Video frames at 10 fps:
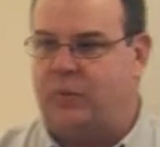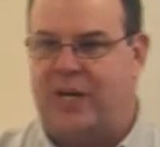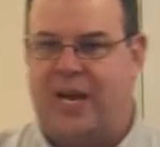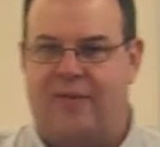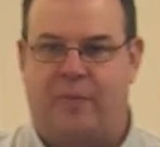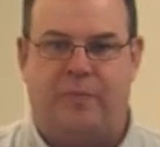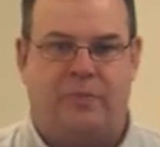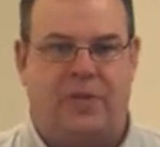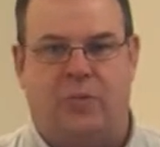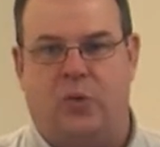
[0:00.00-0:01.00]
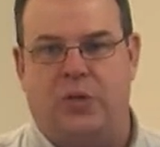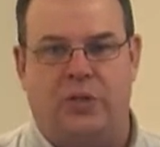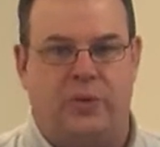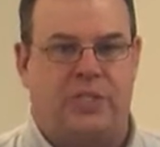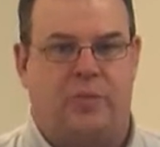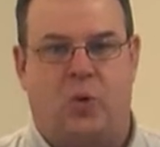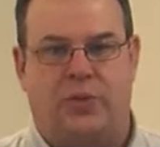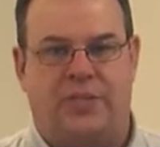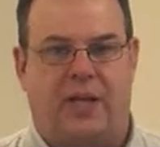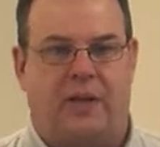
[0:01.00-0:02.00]
and we're doing some
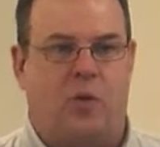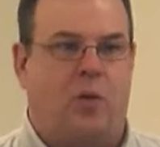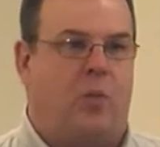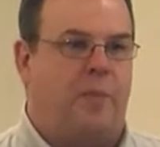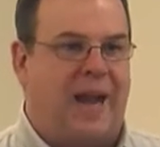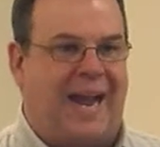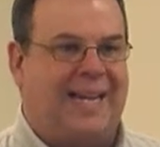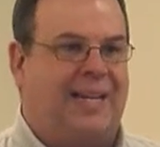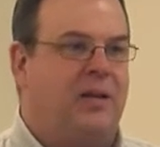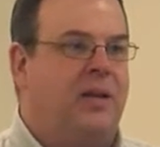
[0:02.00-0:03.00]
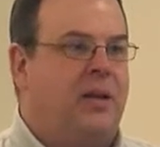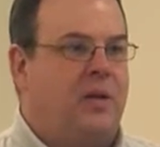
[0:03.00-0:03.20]
wholesaling where we're packing,